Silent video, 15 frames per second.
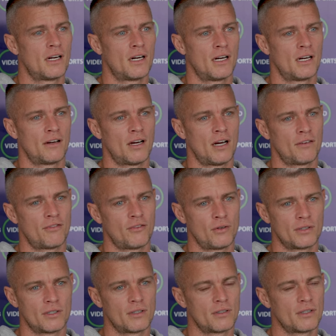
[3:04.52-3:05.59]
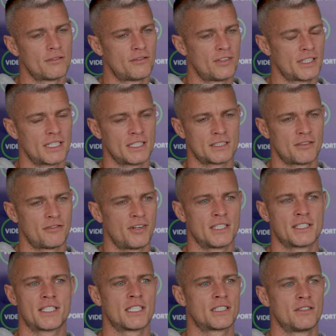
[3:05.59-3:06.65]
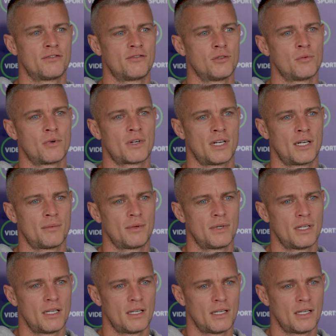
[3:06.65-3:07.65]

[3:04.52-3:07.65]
I think he's a fantastic football club.